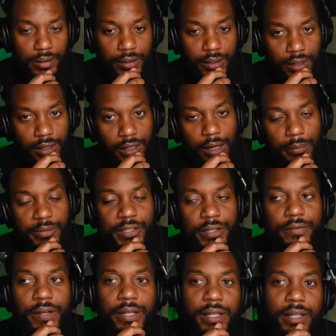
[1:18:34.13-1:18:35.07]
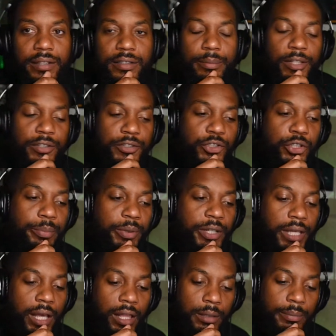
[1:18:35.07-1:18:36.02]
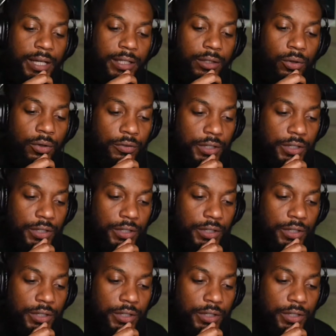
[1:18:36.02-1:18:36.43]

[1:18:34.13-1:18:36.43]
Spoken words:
I'm gonna see if I can get some of those stripper gal of mine over here.